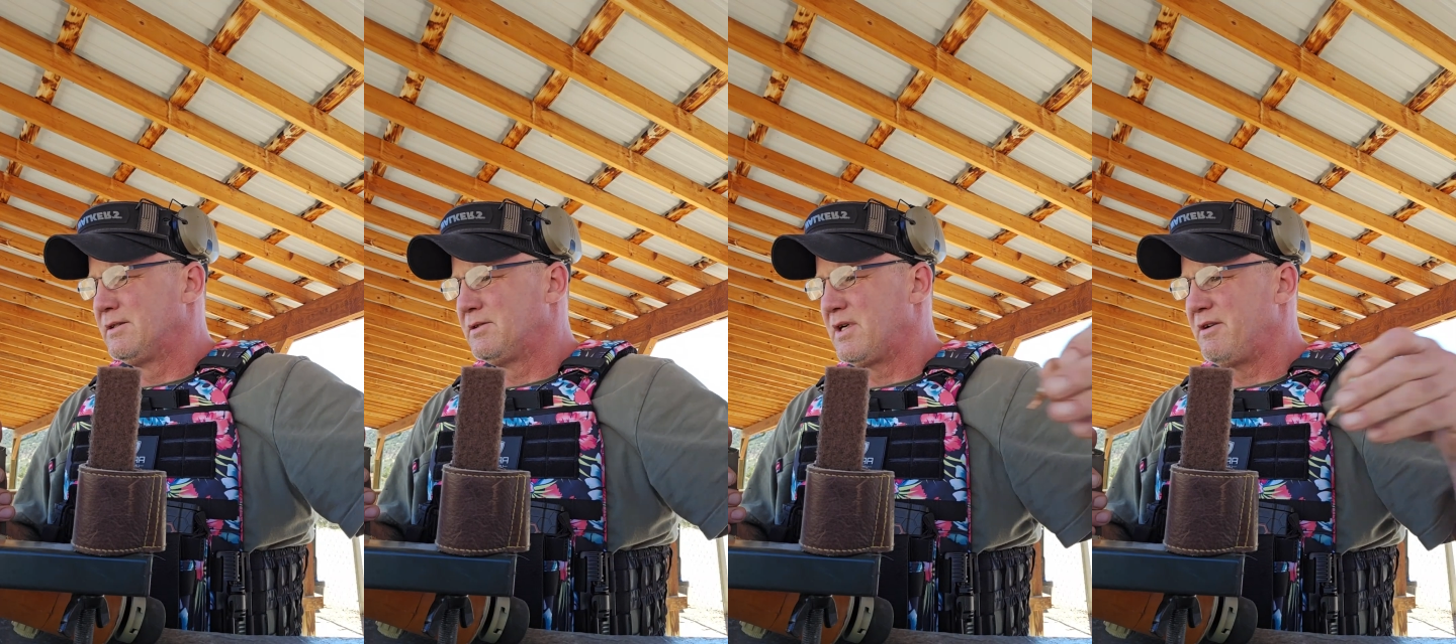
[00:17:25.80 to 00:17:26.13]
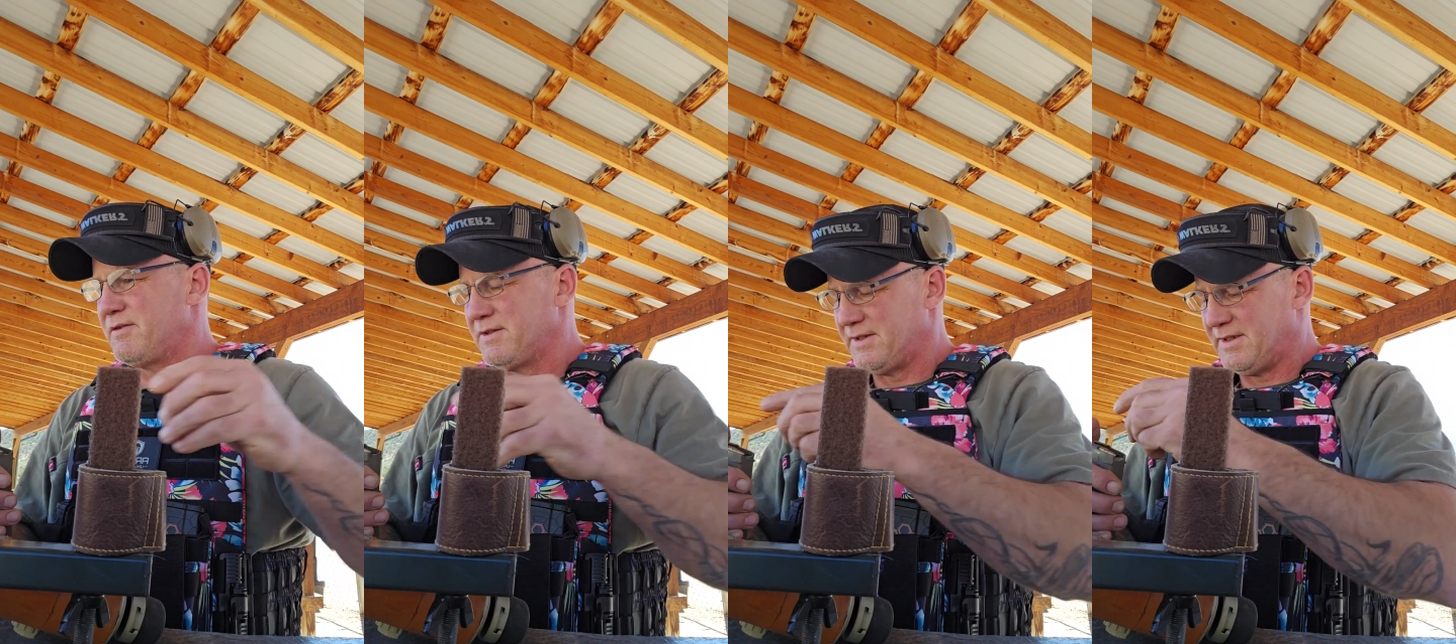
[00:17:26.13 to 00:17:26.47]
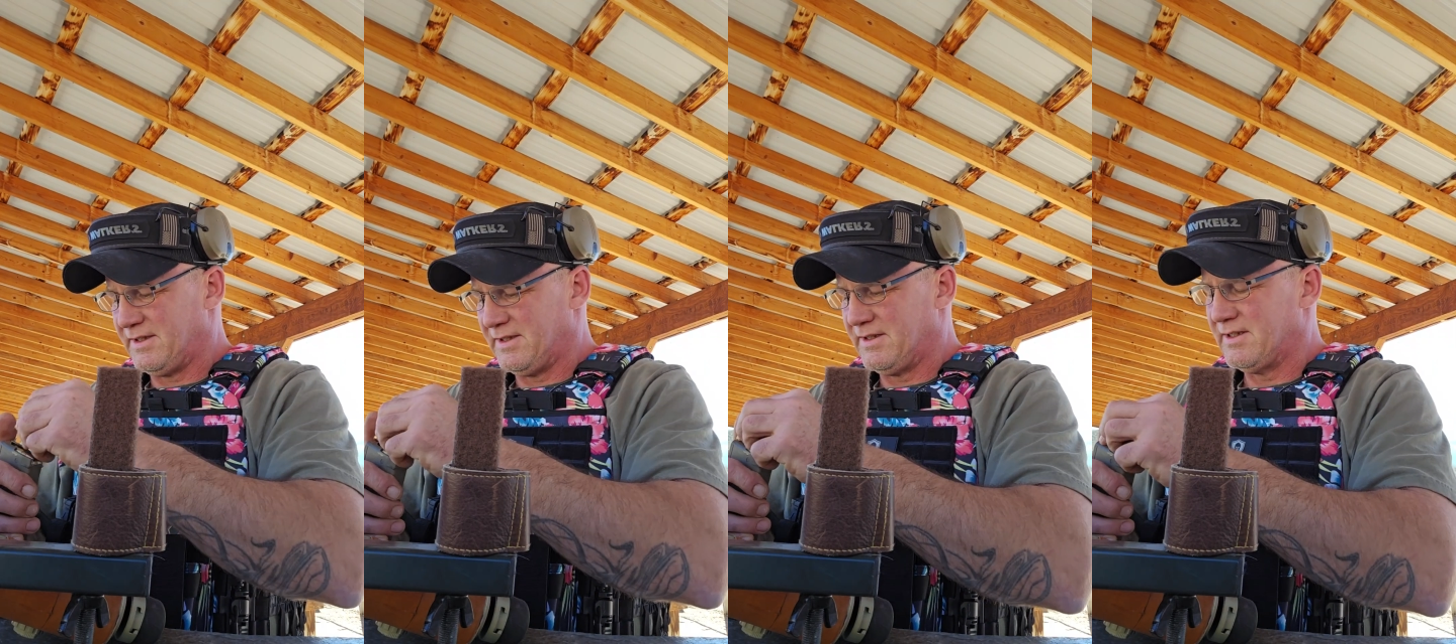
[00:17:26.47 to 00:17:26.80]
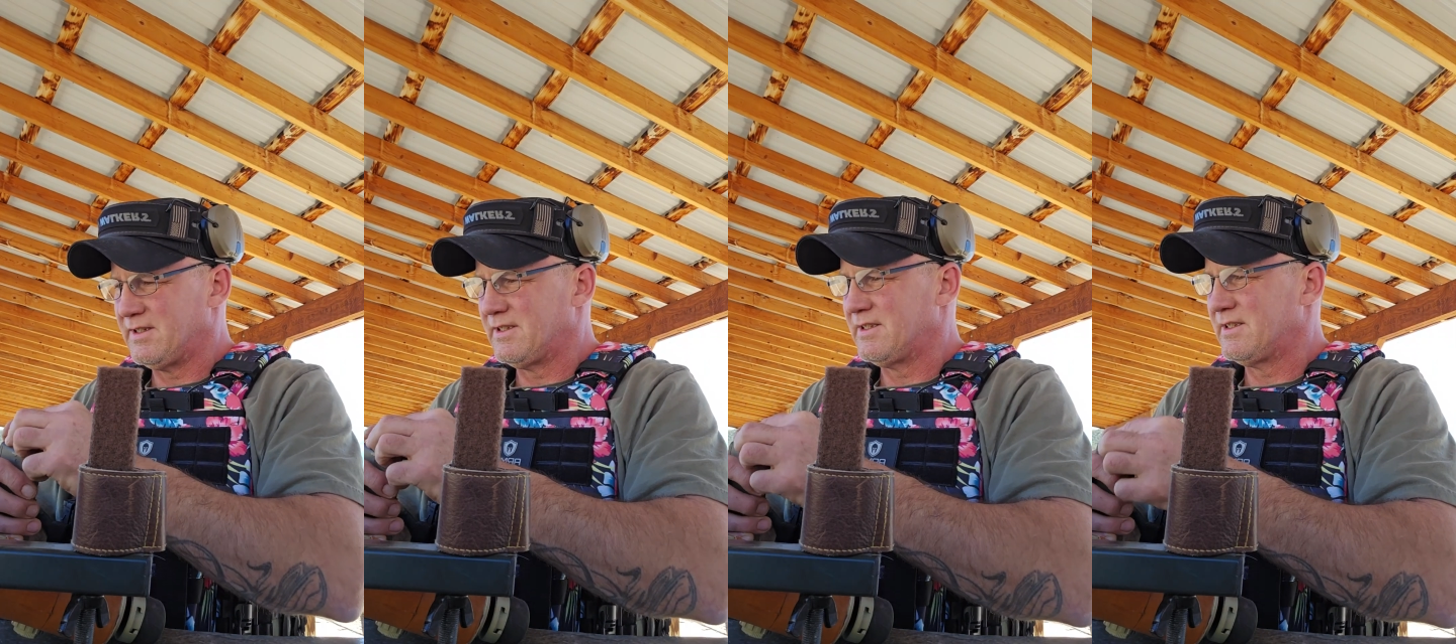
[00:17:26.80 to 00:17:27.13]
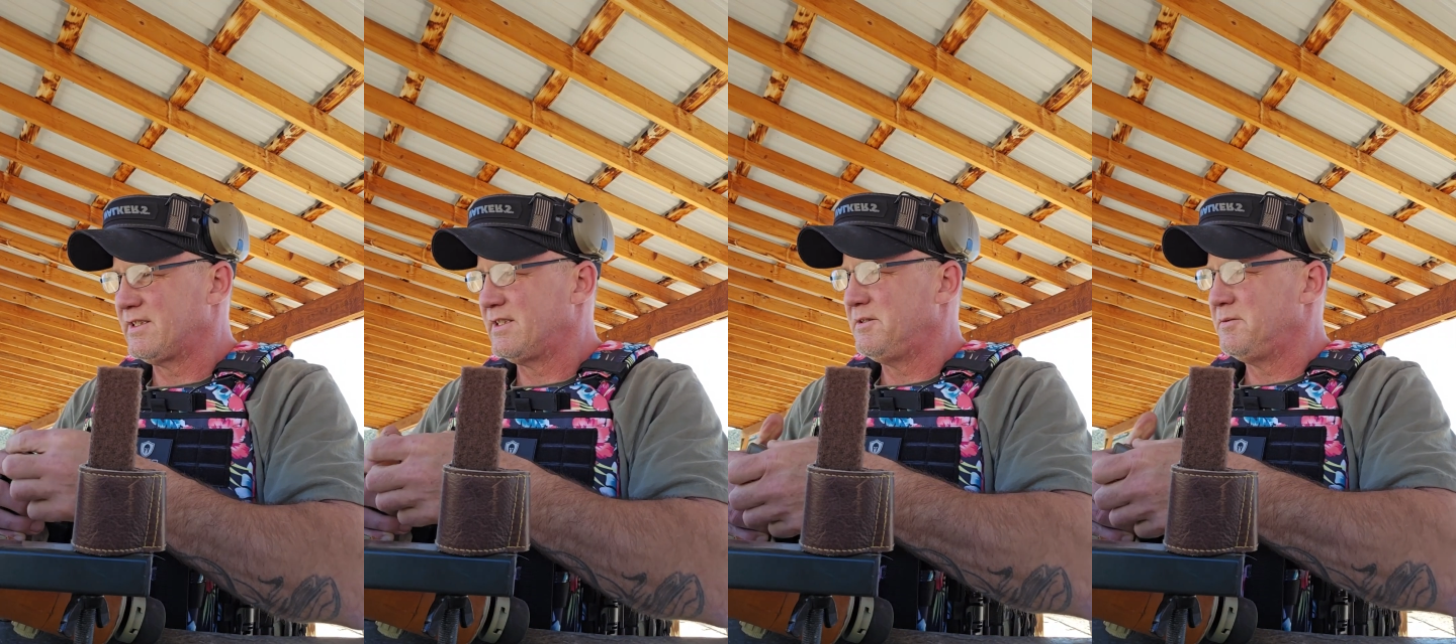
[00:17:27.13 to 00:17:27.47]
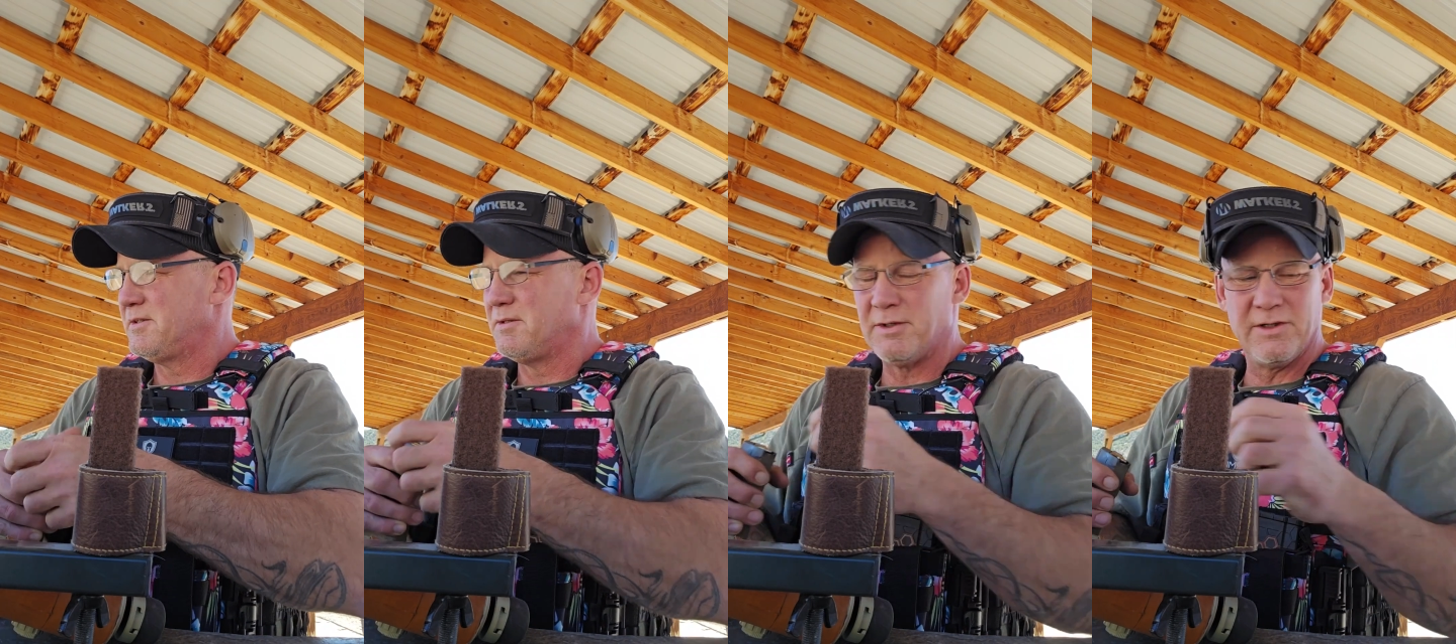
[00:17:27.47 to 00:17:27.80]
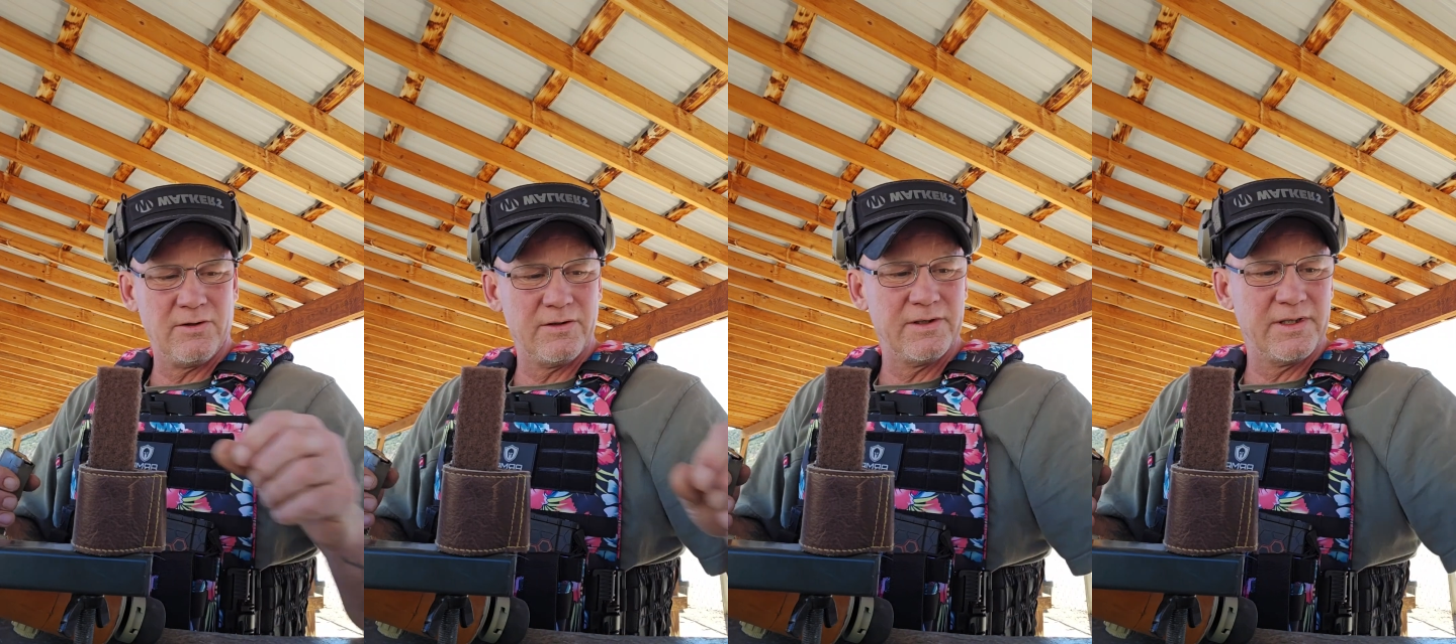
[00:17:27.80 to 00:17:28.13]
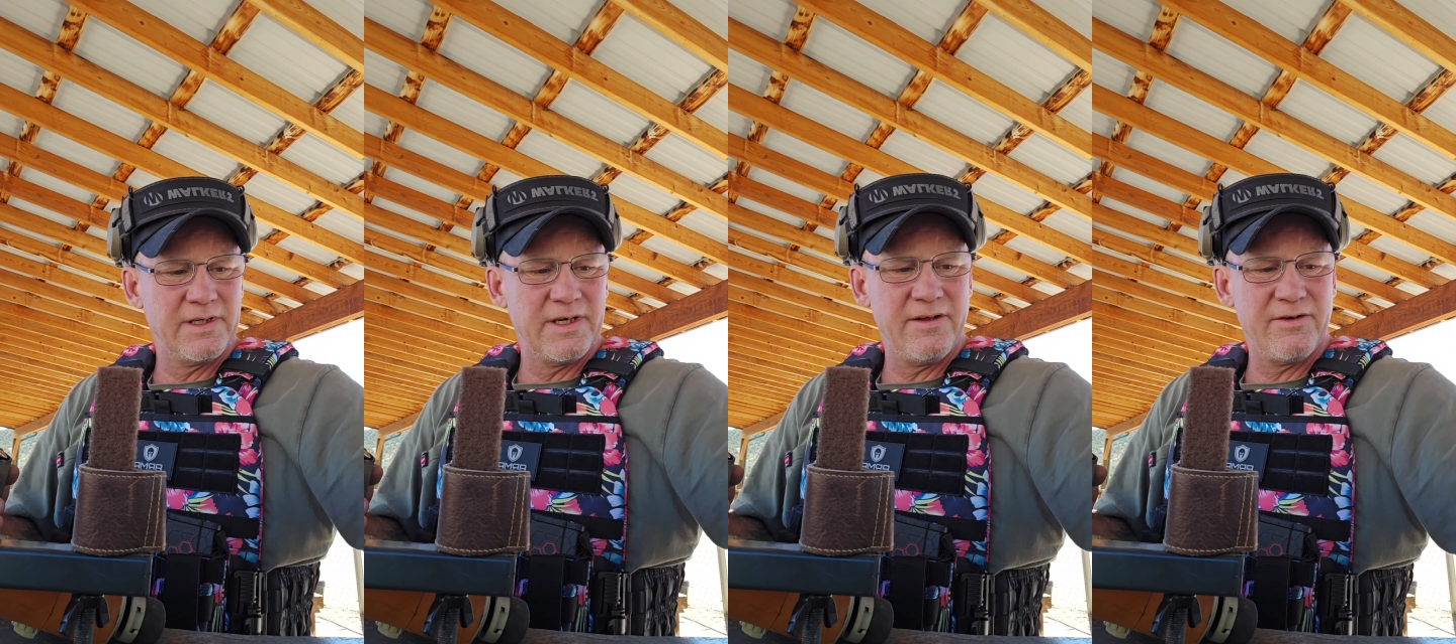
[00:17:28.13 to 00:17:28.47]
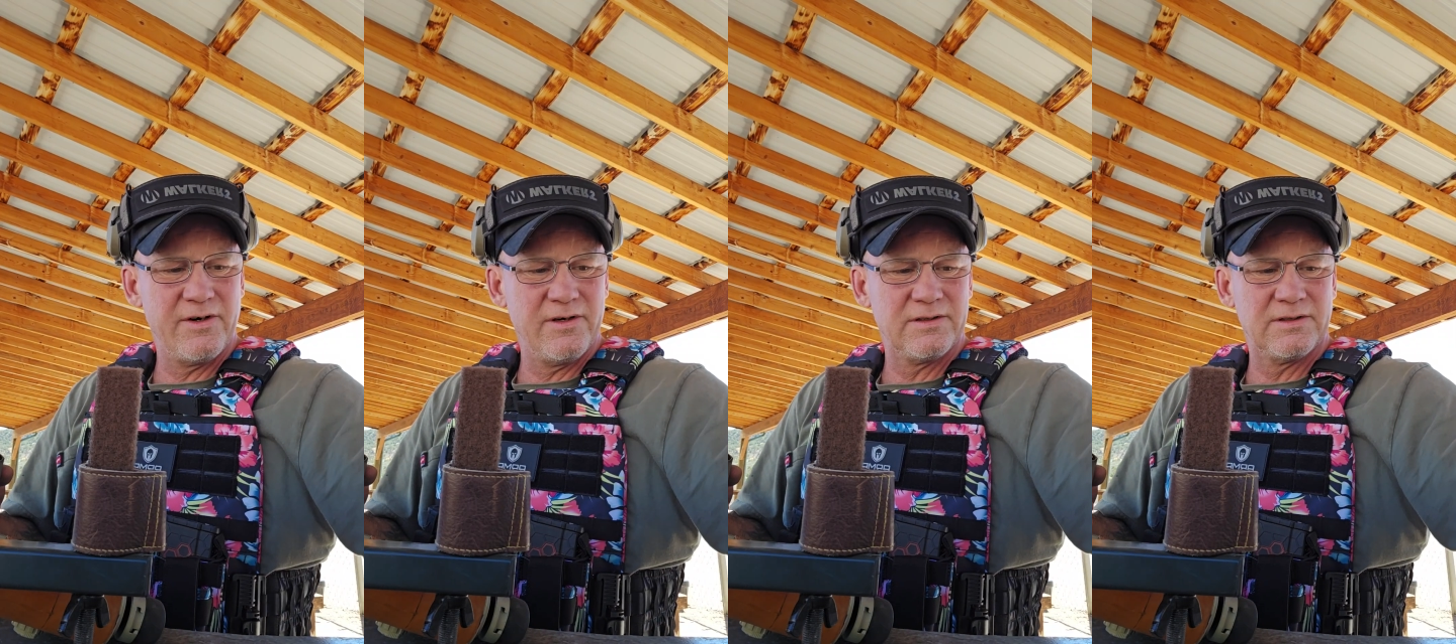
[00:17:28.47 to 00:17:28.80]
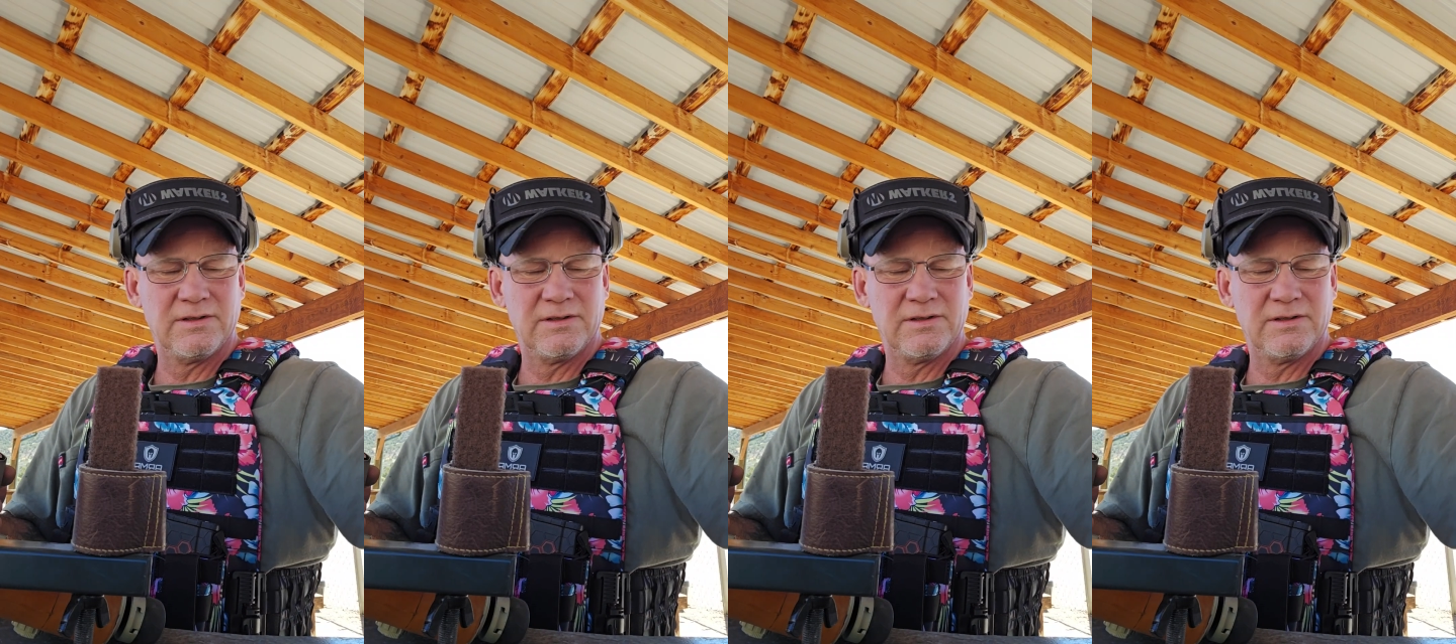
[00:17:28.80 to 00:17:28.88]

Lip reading: Rifle seems to be holding together.